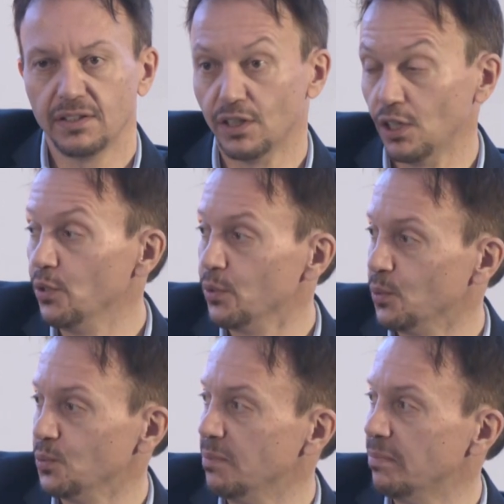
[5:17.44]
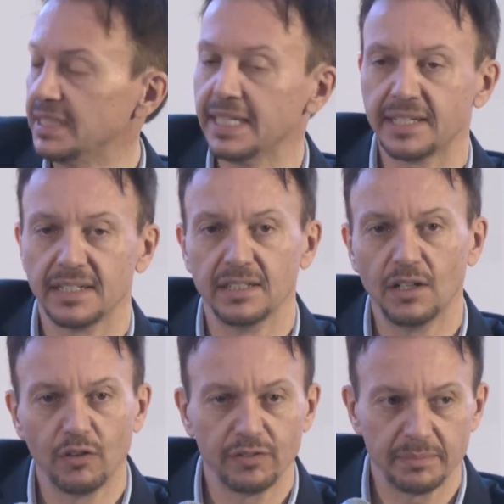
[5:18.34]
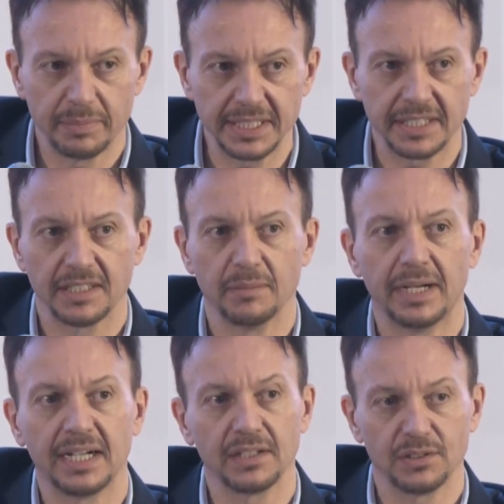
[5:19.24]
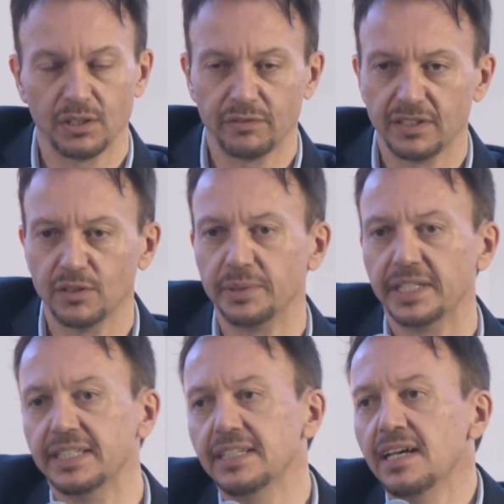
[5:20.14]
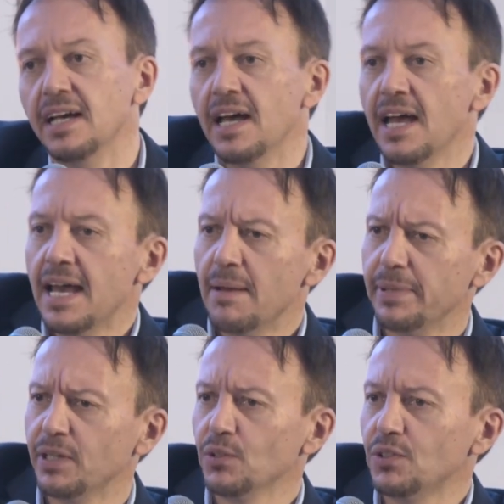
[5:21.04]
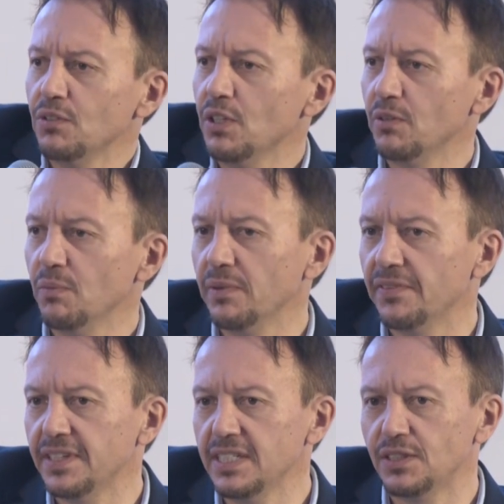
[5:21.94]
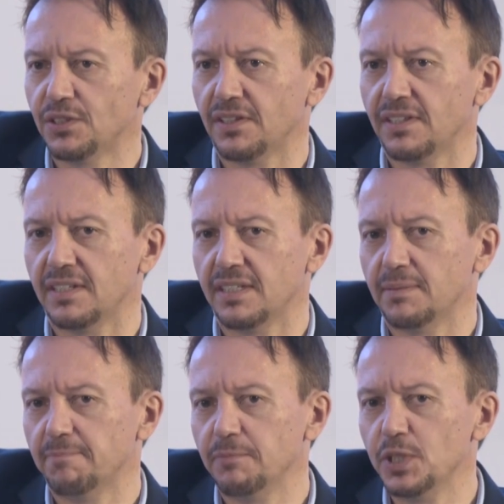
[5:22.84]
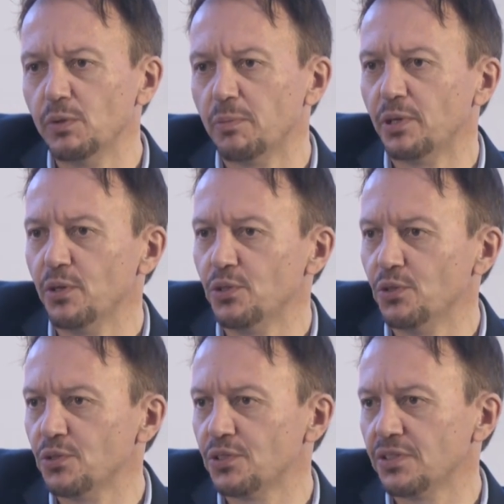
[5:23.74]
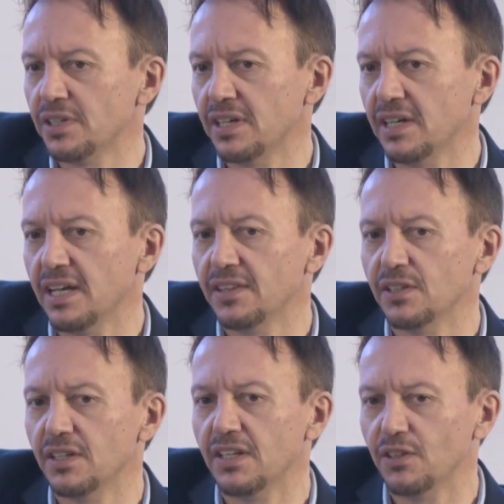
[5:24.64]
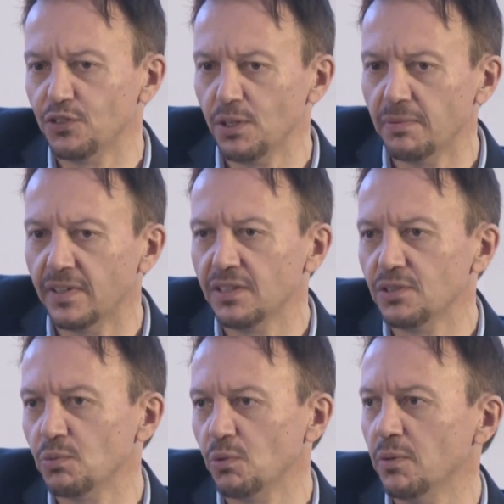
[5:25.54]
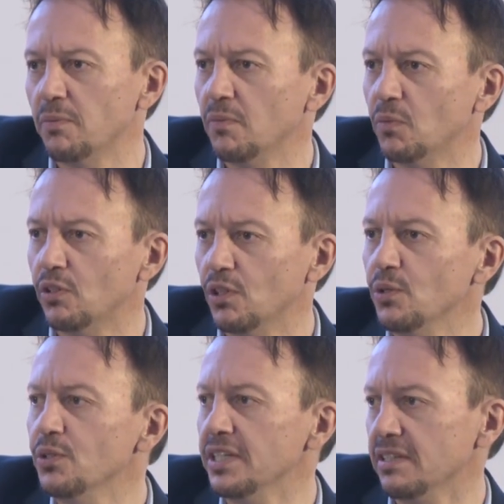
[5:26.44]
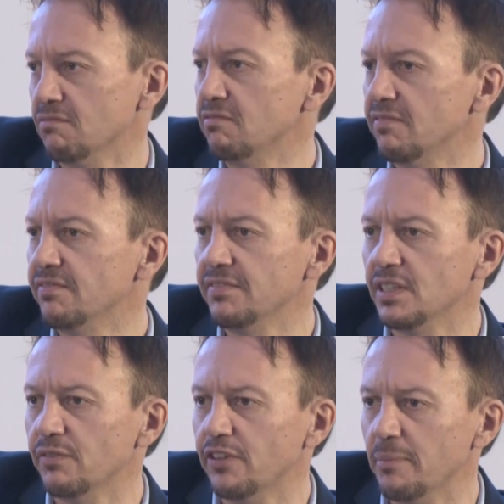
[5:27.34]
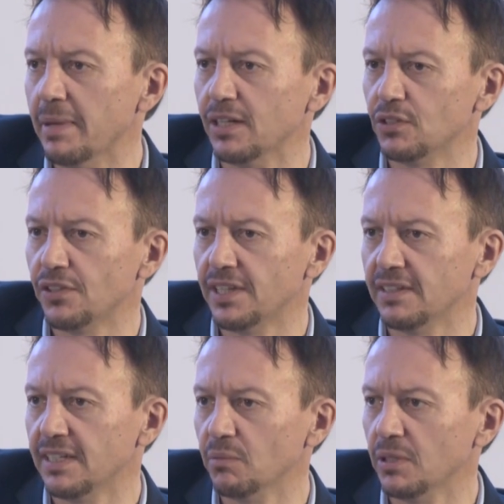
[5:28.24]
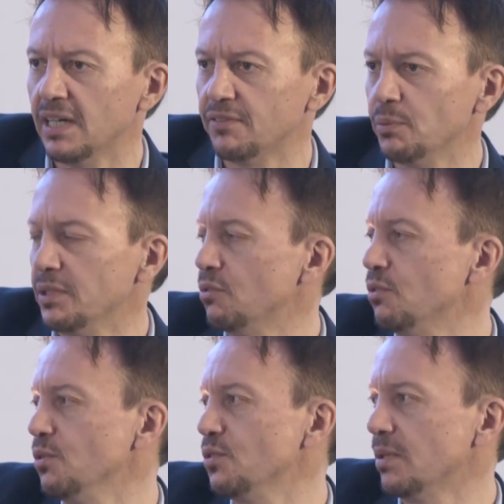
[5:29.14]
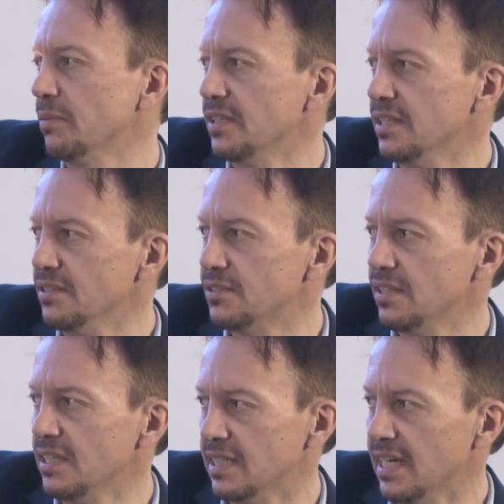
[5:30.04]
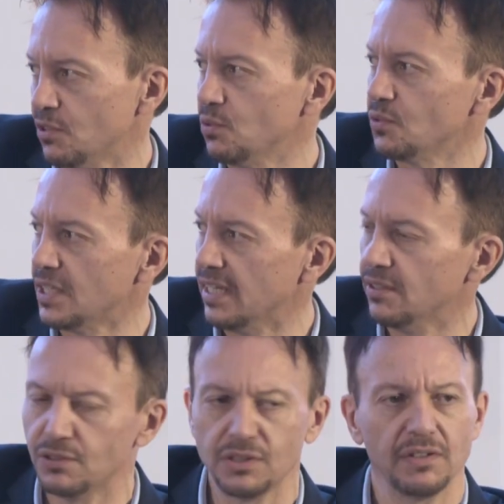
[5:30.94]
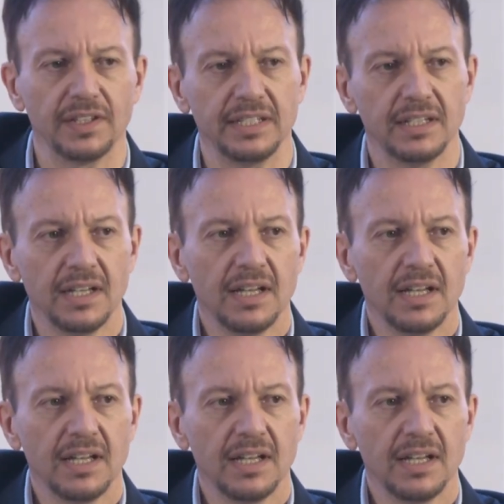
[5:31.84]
the locals in particular of a particular market, so for Labuan. Because, you know, these new approaches and the supervisors were alluding, you know, very much that they will have to introduce some of these international standards. You know, they